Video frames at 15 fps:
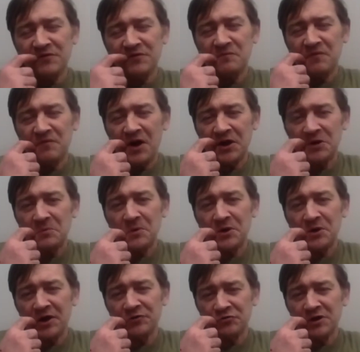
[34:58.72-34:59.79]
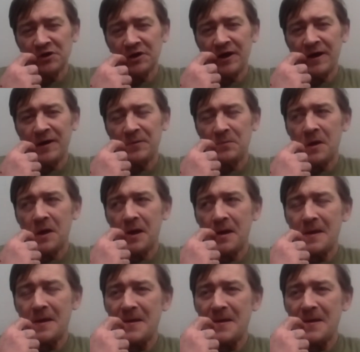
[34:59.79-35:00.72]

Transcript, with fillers: for the environment. I really am, yeah.